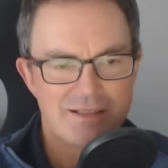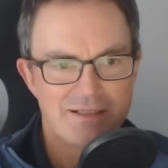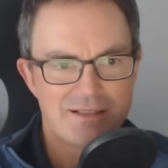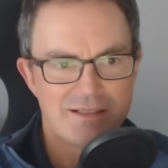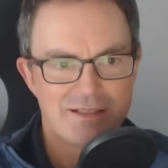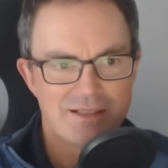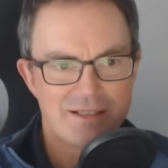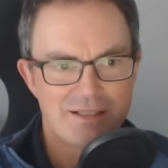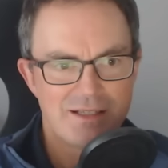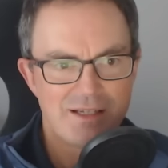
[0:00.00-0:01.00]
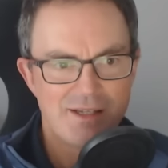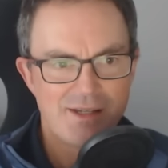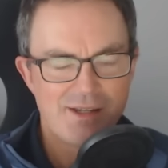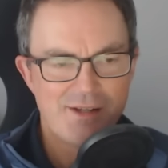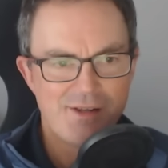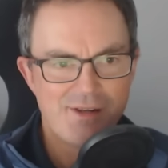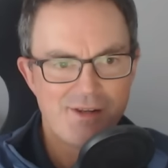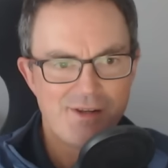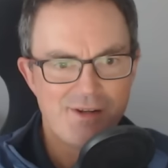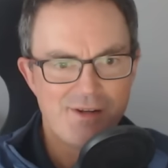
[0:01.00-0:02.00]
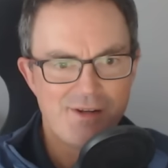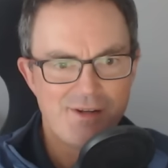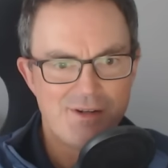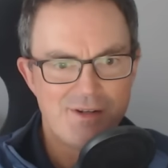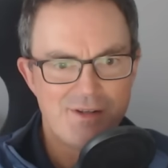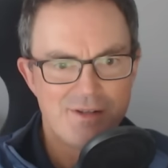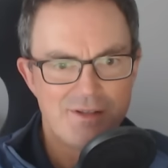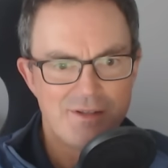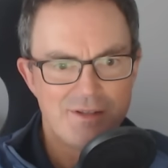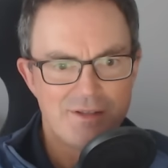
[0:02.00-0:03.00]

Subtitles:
[no speech]